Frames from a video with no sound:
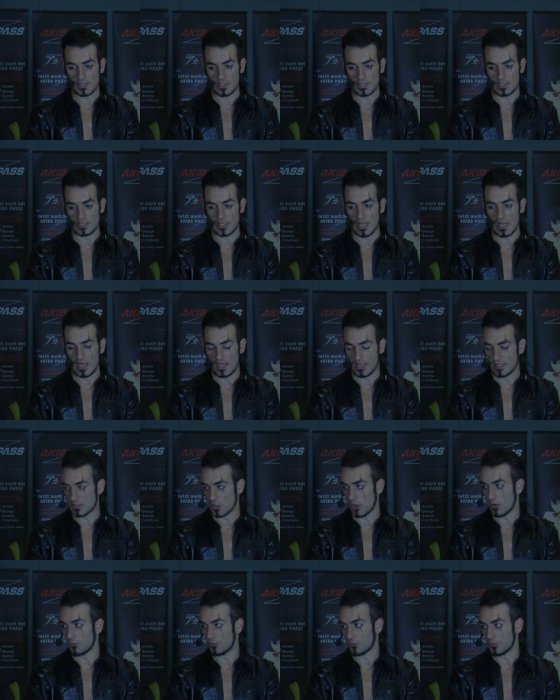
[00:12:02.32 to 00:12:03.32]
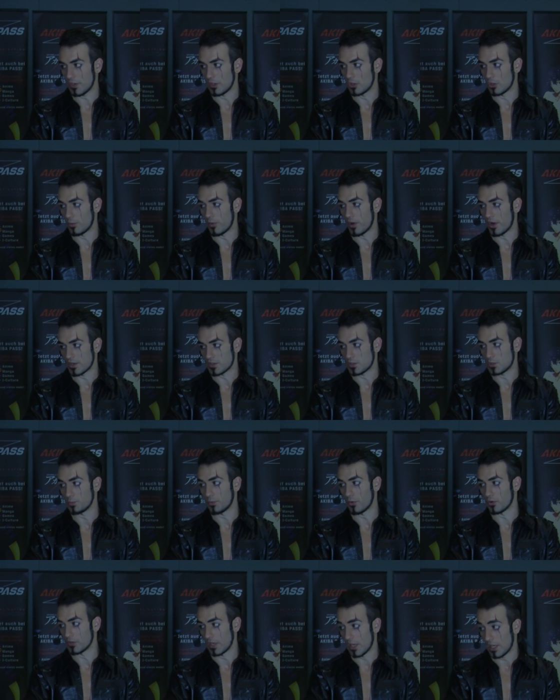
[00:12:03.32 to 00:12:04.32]
the sellings of Kingdom Hearts
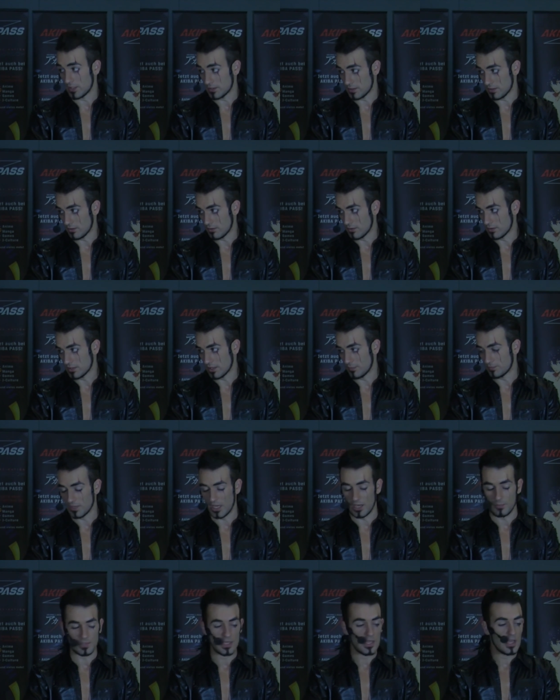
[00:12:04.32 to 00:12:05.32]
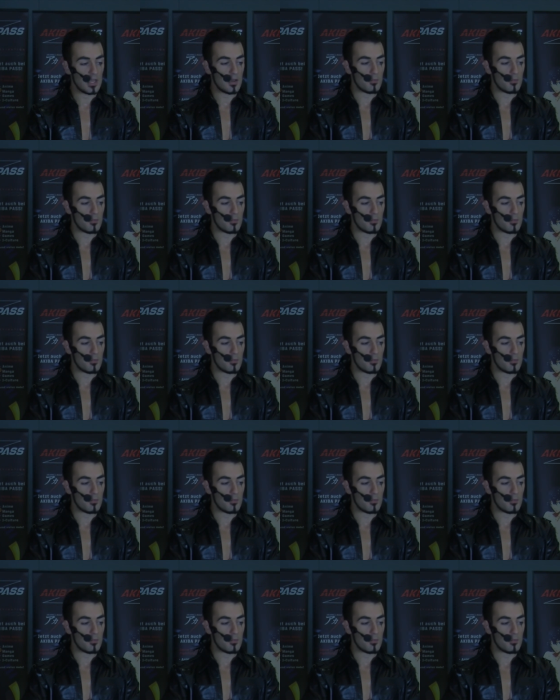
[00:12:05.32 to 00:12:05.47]
2.8 sometimes.